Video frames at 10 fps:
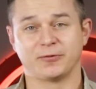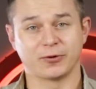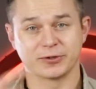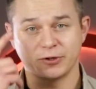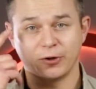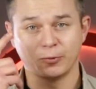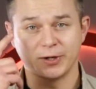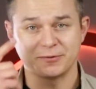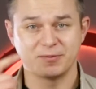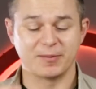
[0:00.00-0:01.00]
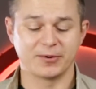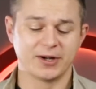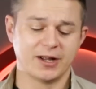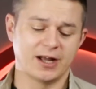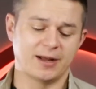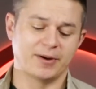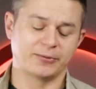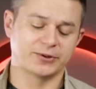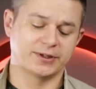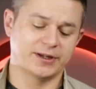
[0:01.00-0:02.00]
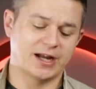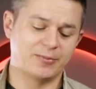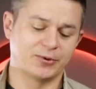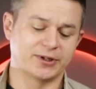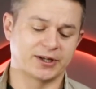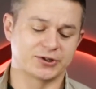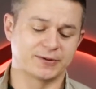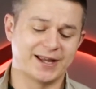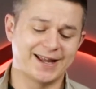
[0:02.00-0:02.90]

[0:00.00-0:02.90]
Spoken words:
Of course, always remember about eye protection.